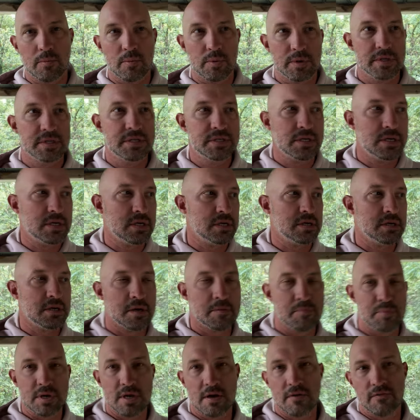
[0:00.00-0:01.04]
We see a
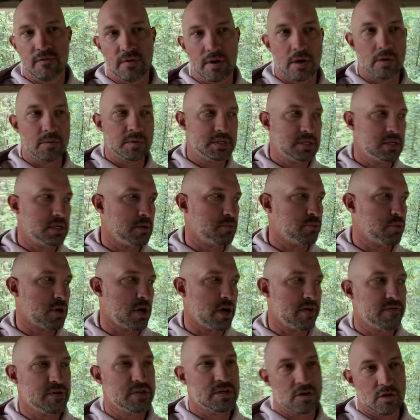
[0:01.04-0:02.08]
BFL, we see a
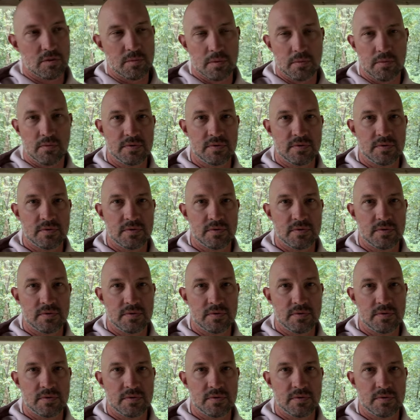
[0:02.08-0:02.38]
private tournament,